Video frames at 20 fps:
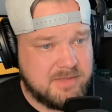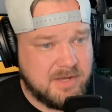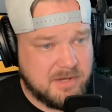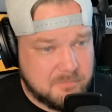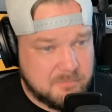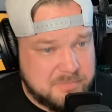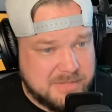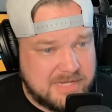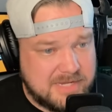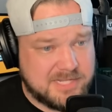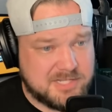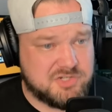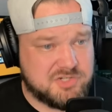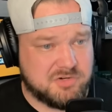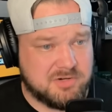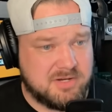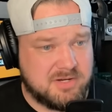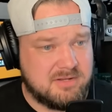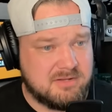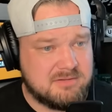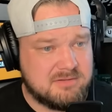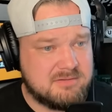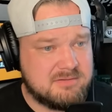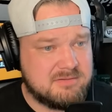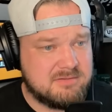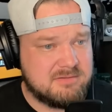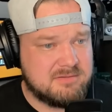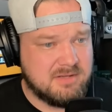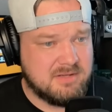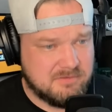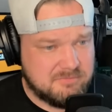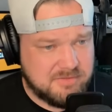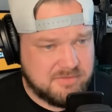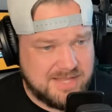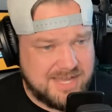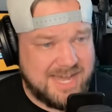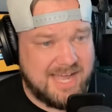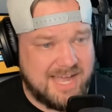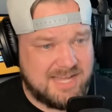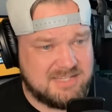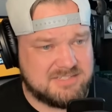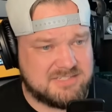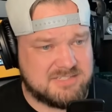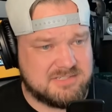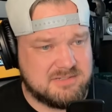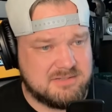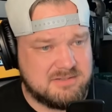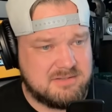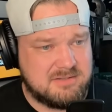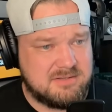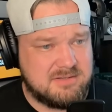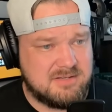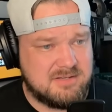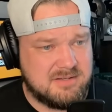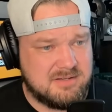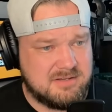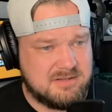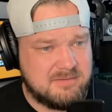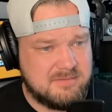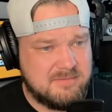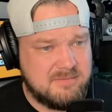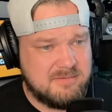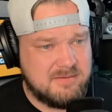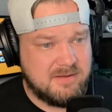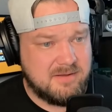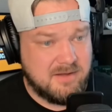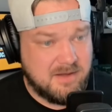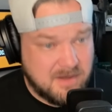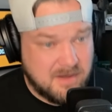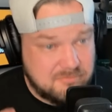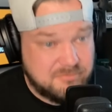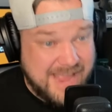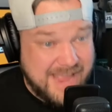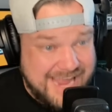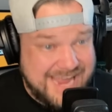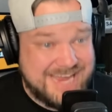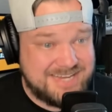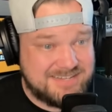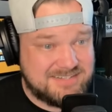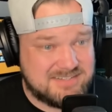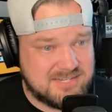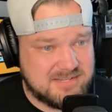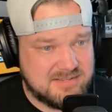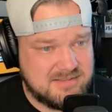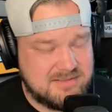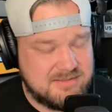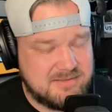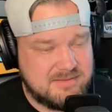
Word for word: of bigotry, of lies, of hate.